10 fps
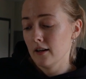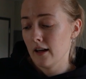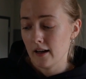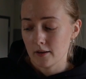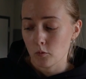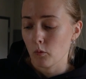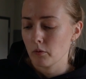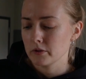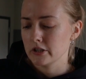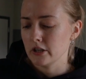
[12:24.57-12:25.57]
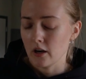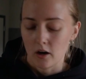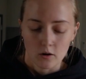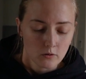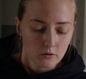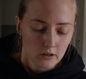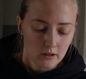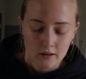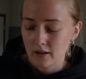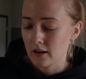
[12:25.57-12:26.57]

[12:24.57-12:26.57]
And what would she own?